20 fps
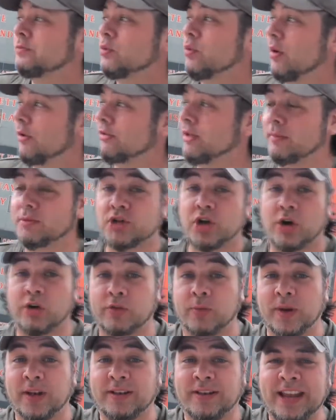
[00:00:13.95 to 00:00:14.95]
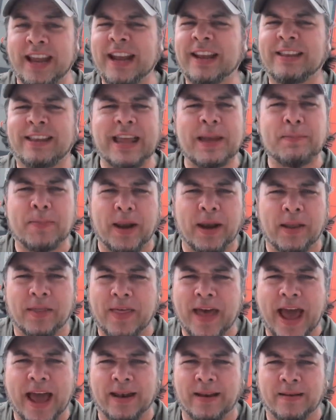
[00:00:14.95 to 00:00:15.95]
Well, some shows would dig deep into
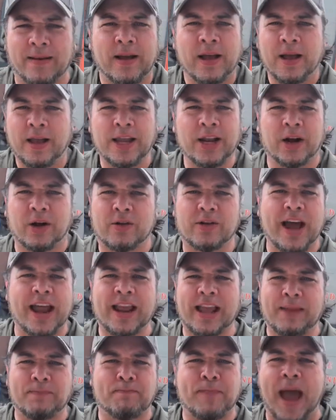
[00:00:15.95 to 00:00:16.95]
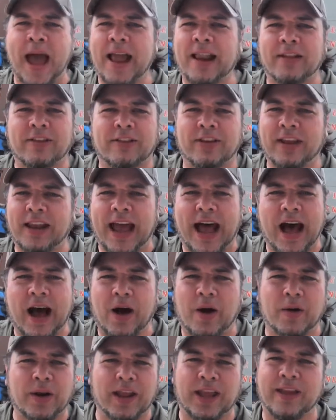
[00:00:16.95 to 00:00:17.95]
that and, you know, kind of balance it
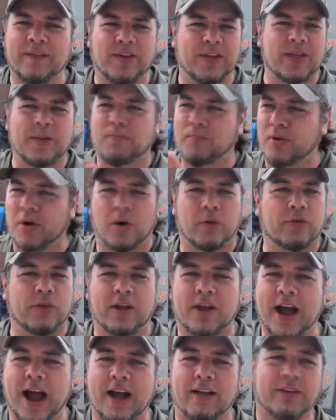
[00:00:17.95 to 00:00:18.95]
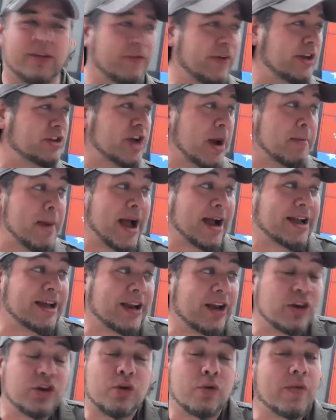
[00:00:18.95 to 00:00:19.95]
out and give you the pros and cons of each. I'm not
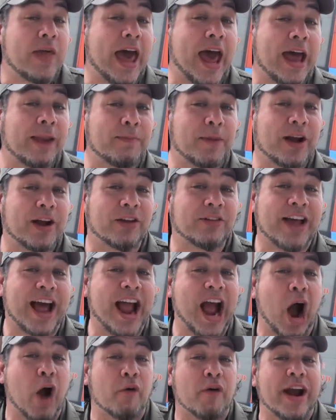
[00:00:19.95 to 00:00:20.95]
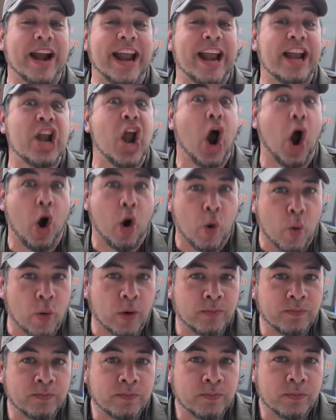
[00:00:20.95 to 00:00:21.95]
going to do that because I already know
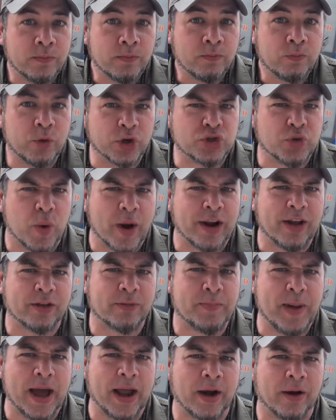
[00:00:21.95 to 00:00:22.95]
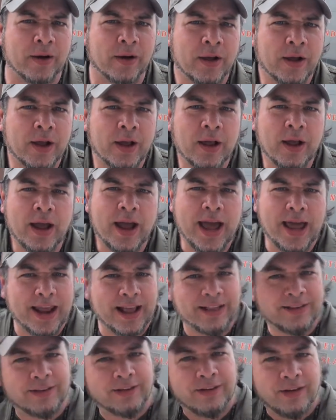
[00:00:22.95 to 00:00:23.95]
which one is better. And
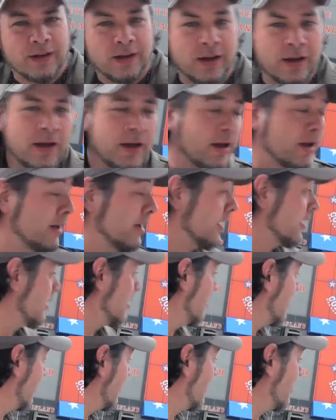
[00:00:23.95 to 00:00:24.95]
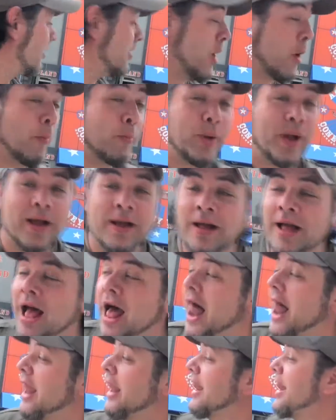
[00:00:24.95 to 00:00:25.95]
it's, nope,
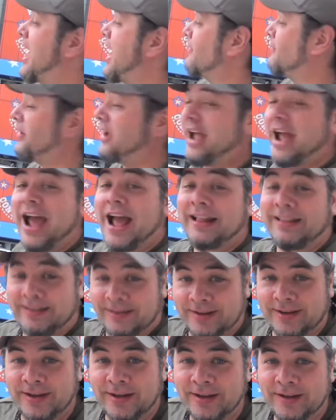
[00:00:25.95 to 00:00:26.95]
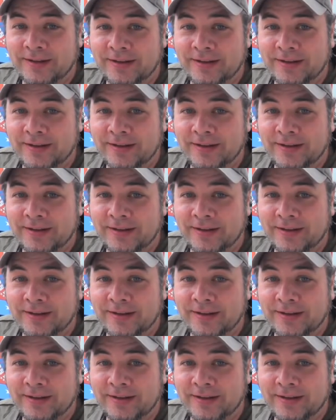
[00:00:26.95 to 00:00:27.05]
Lafayette.